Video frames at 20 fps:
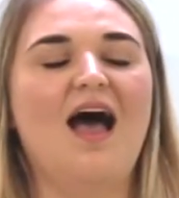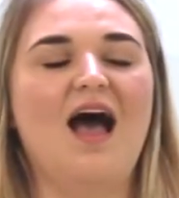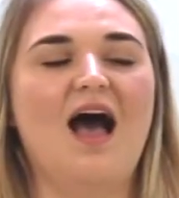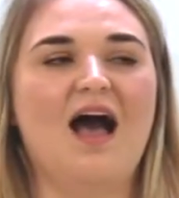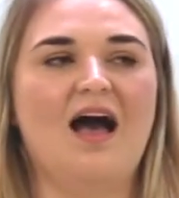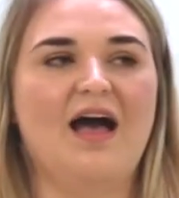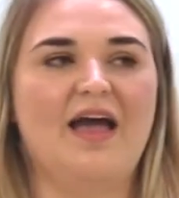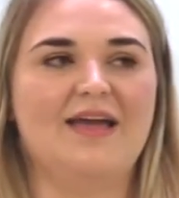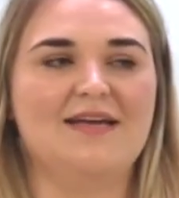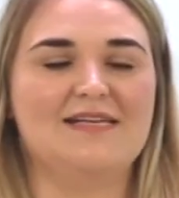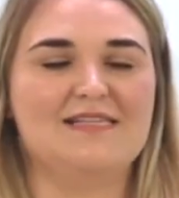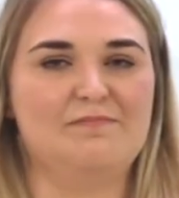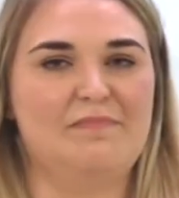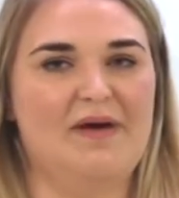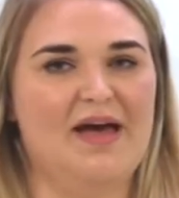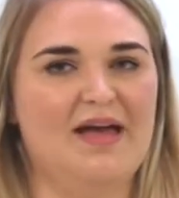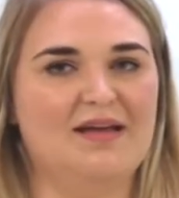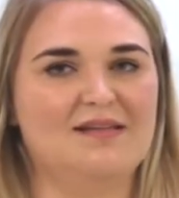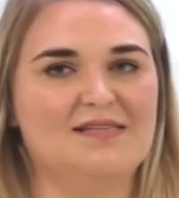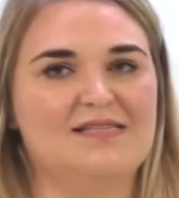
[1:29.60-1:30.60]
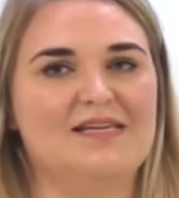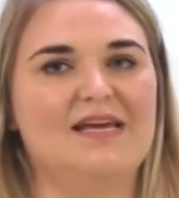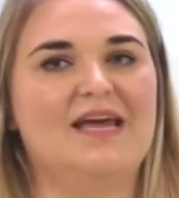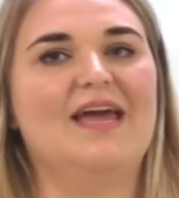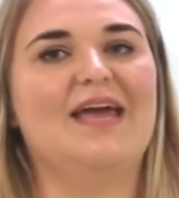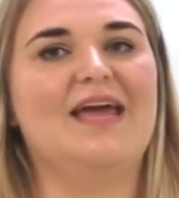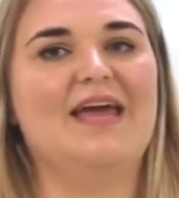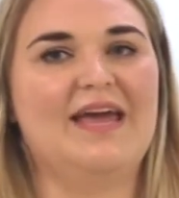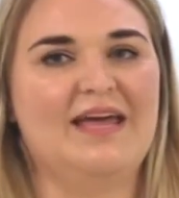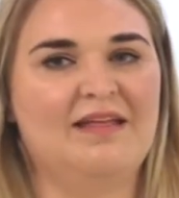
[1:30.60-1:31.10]
I expect
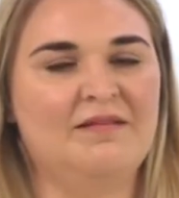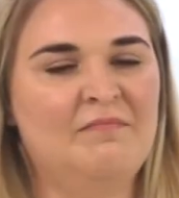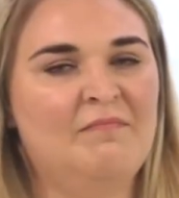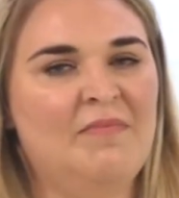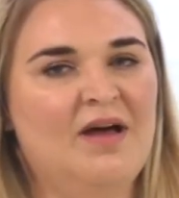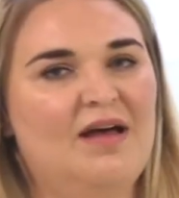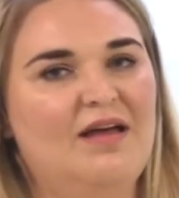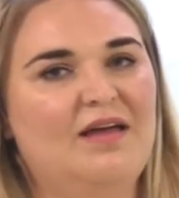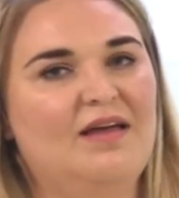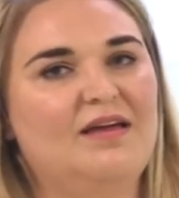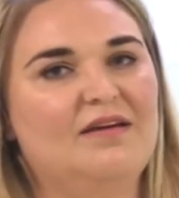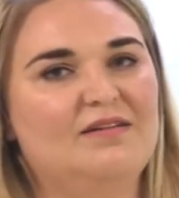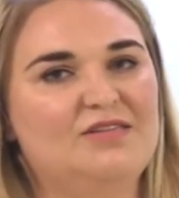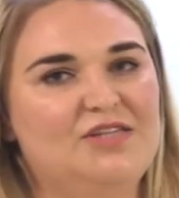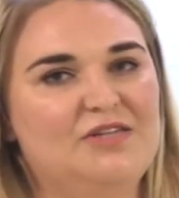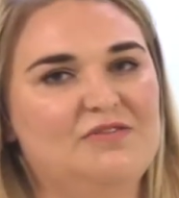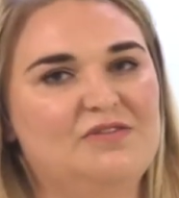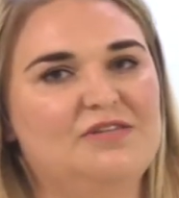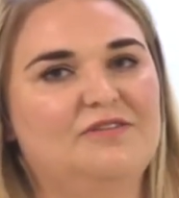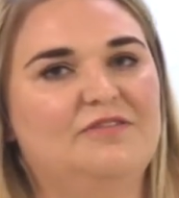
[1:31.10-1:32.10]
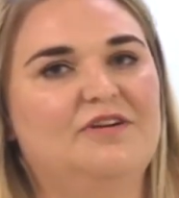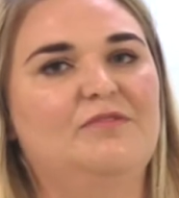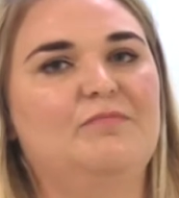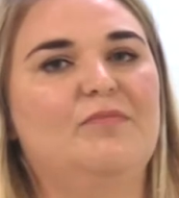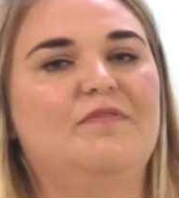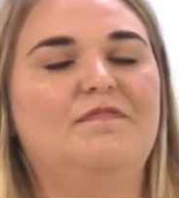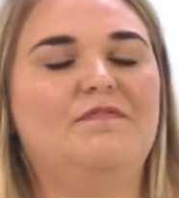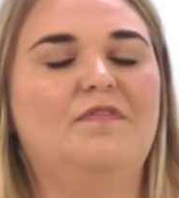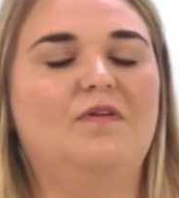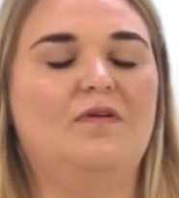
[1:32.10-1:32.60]
in my tutor group
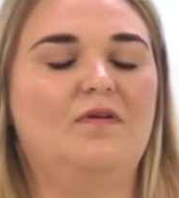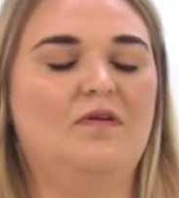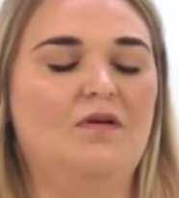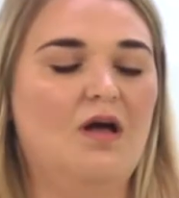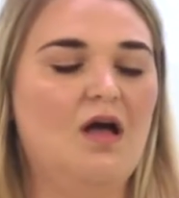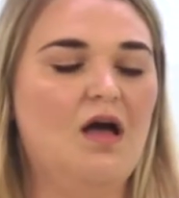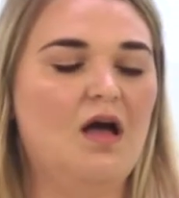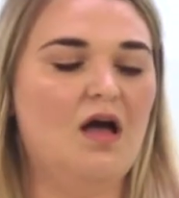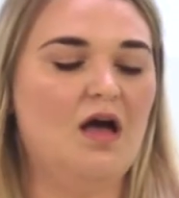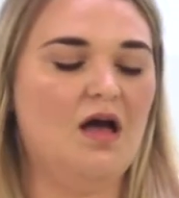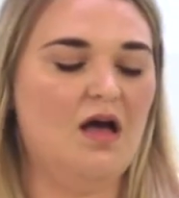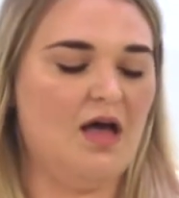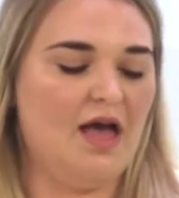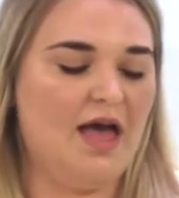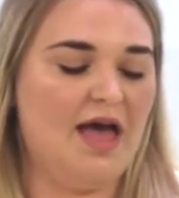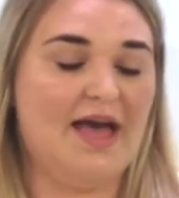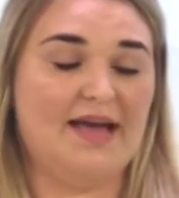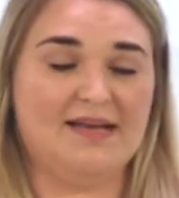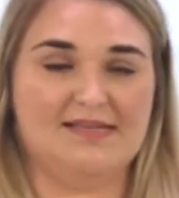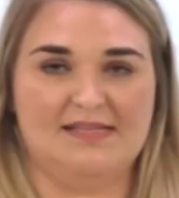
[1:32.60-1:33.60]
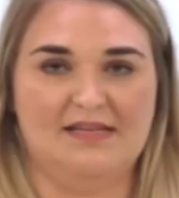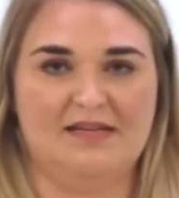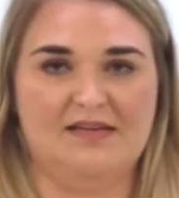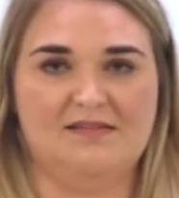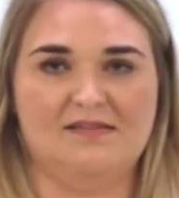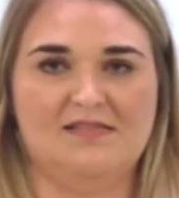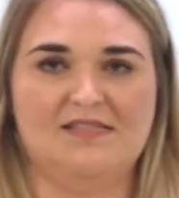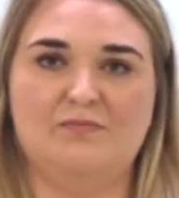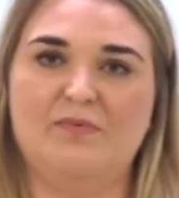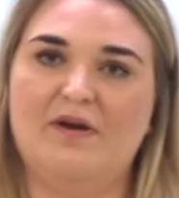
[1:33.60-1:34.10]
for
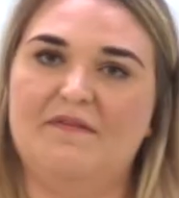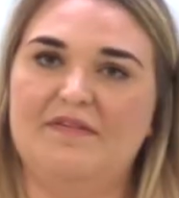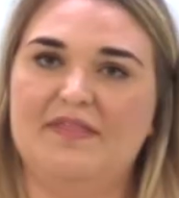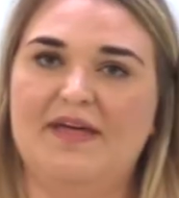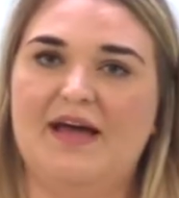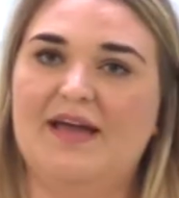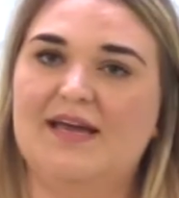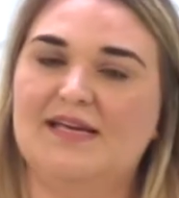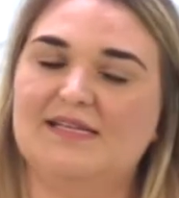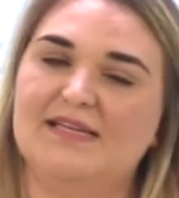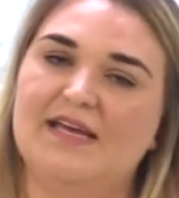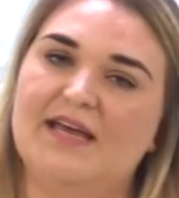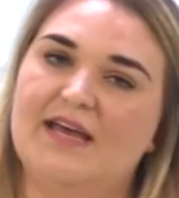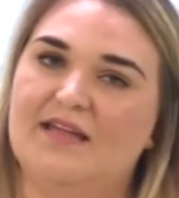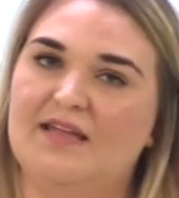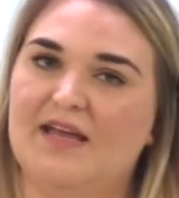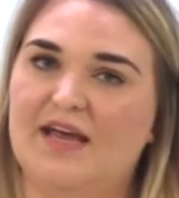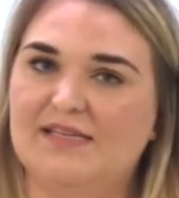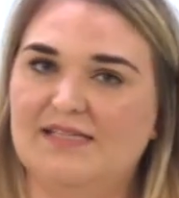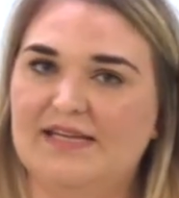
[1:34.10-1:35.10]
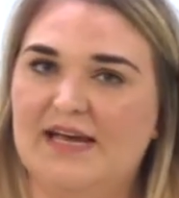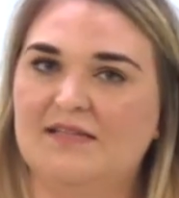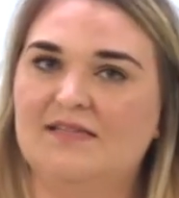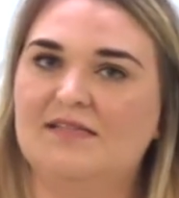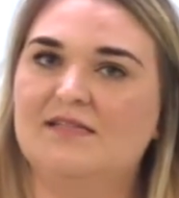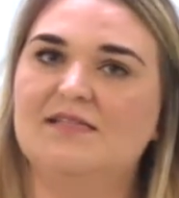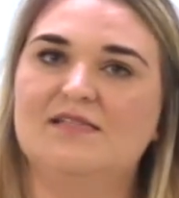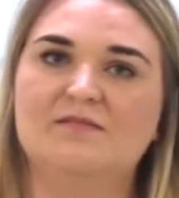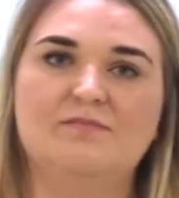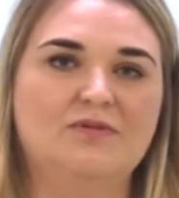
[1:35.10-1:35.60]
excellence, whether that is in
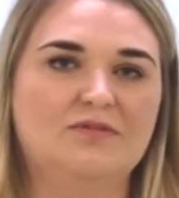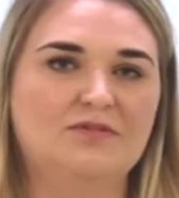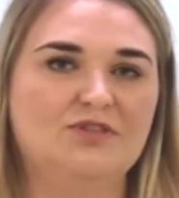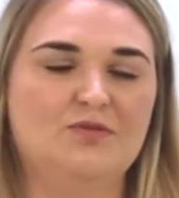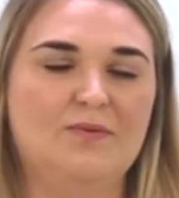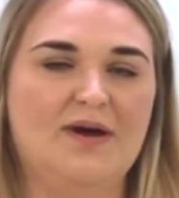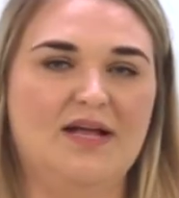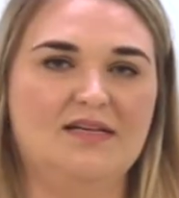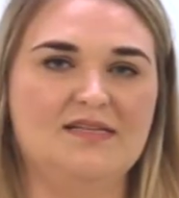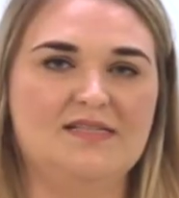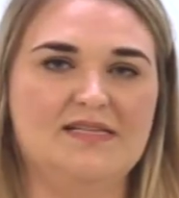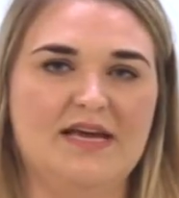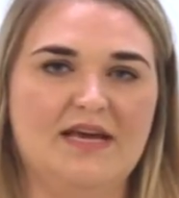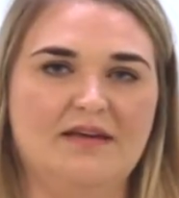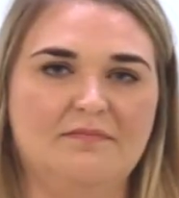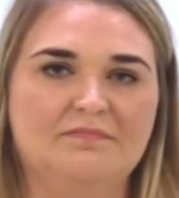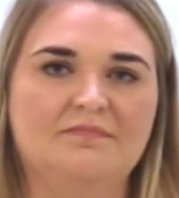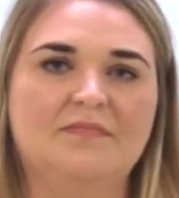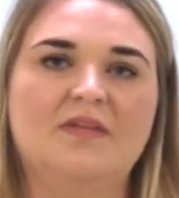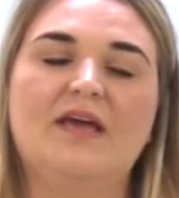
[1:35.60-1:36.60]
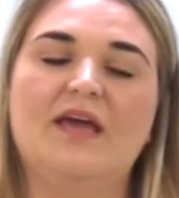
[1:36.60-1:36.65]
attendance and punctuality,